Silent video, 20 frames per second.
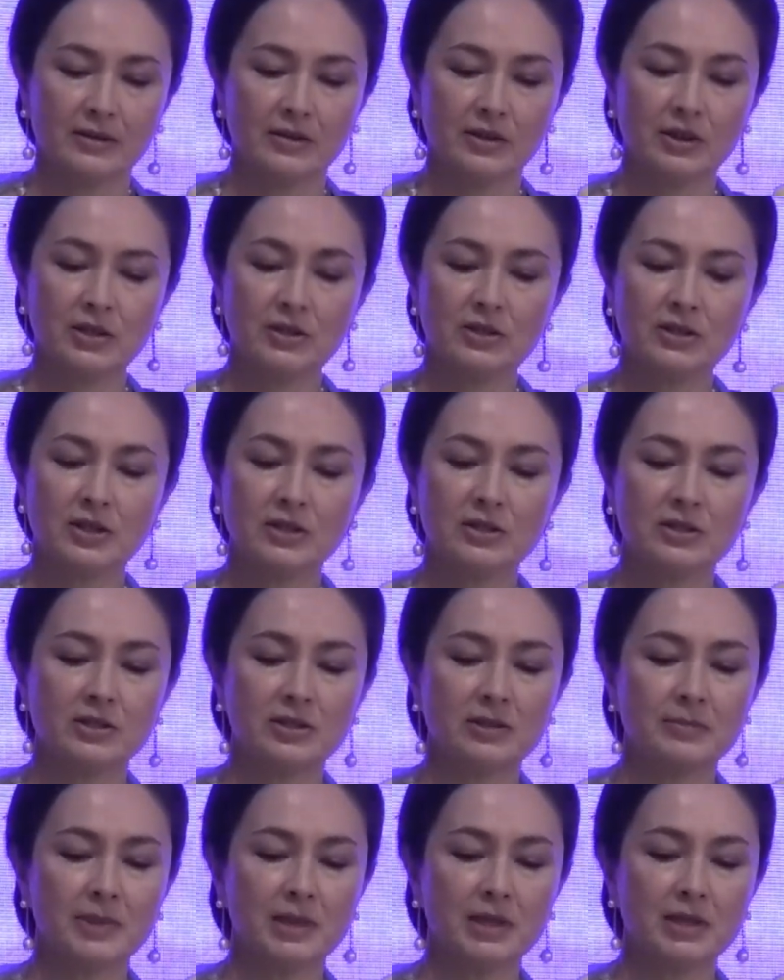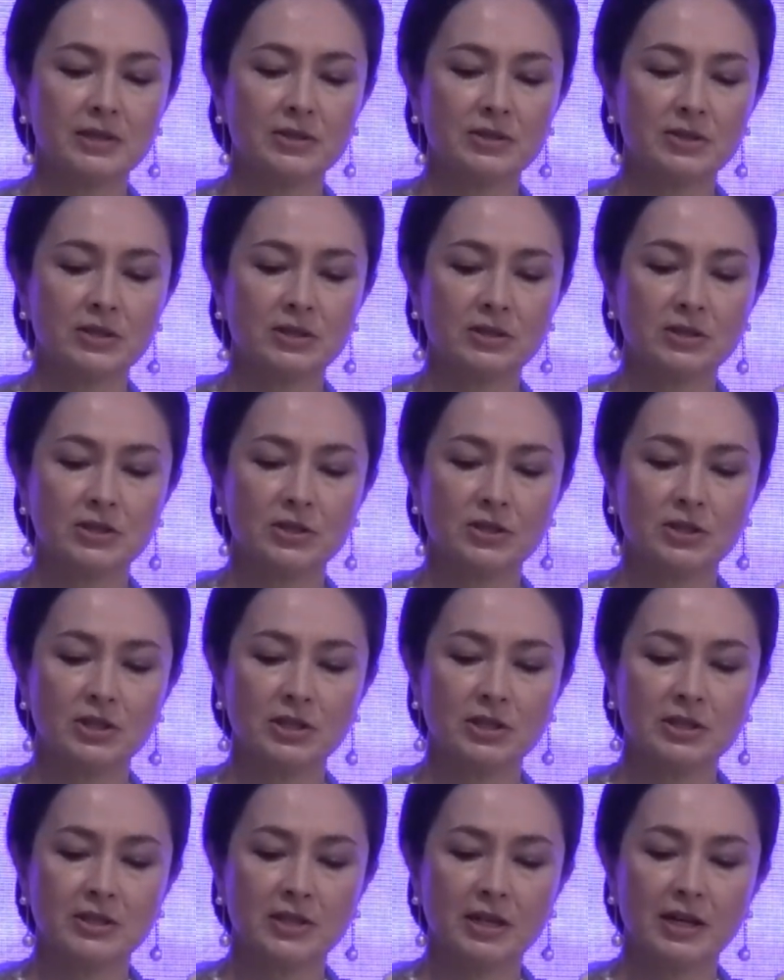This and similar
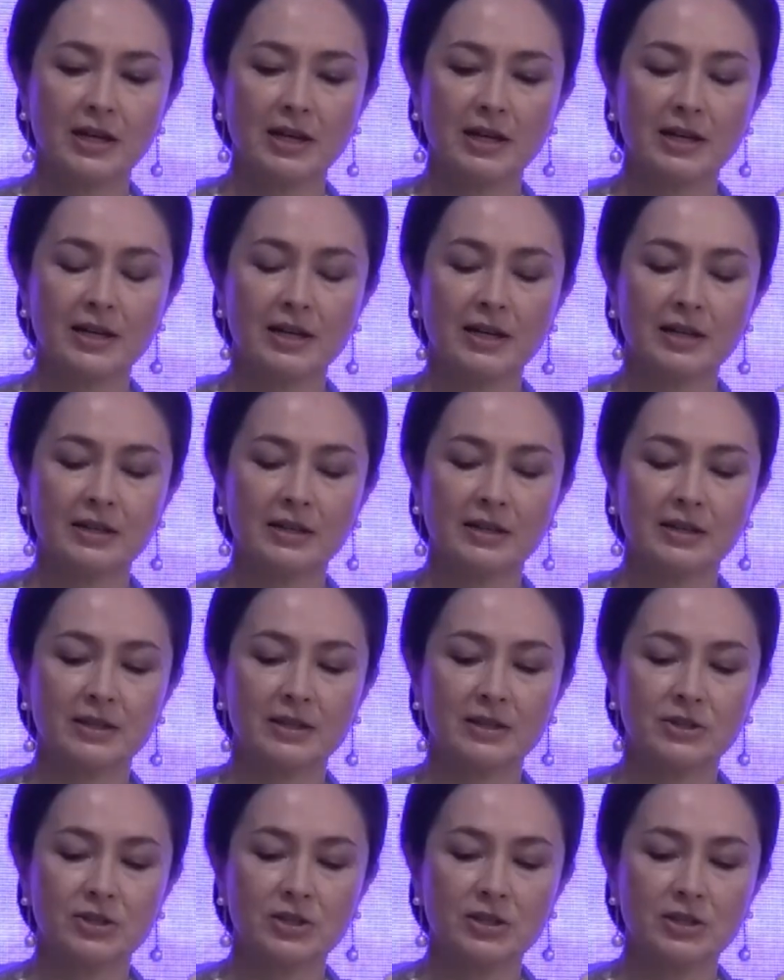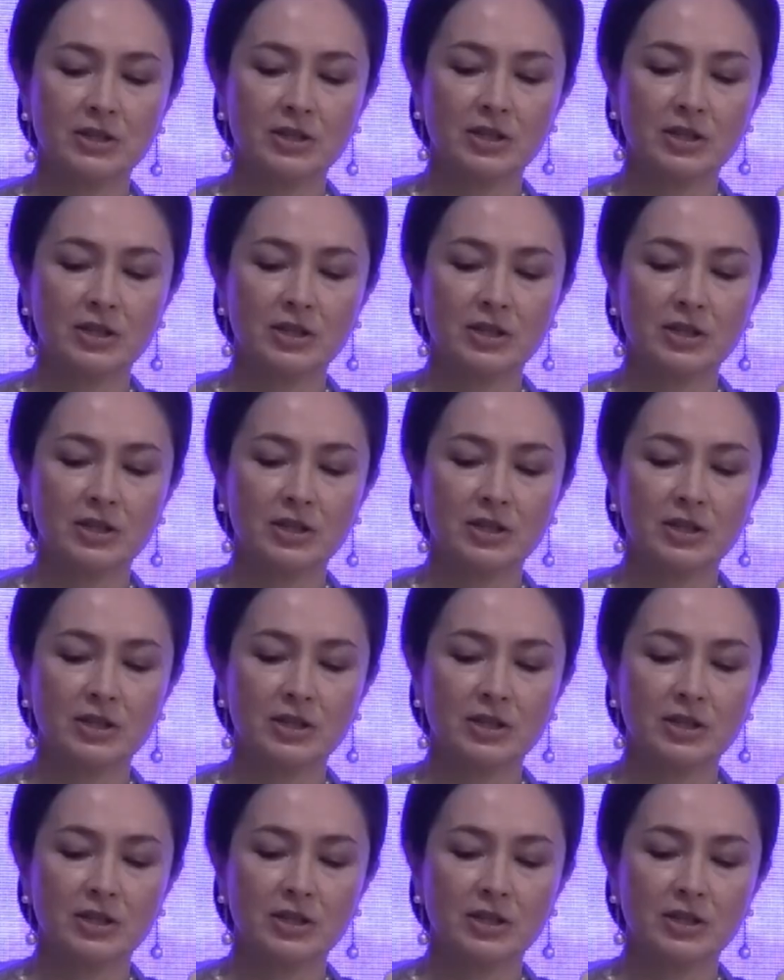statistics highlight the urgent